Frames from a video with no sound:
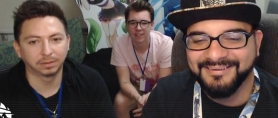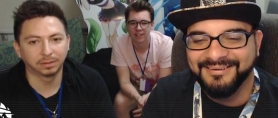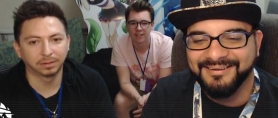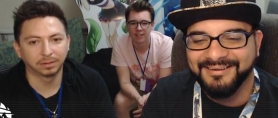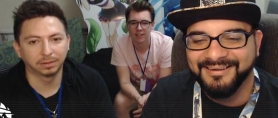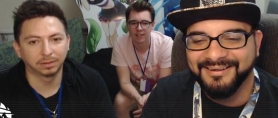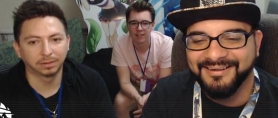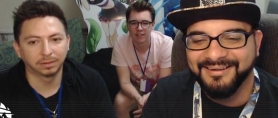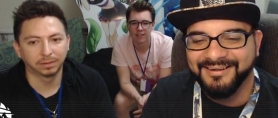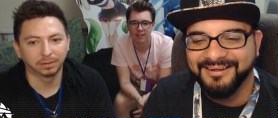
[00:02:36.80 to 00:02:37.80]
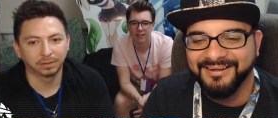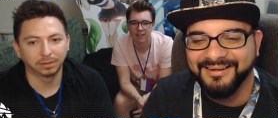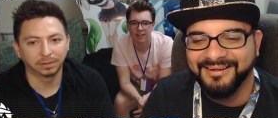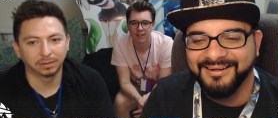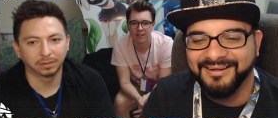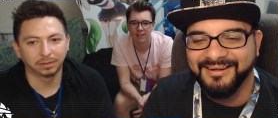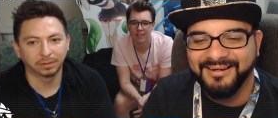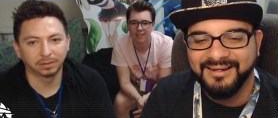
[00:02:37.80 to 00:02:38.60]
[no speech]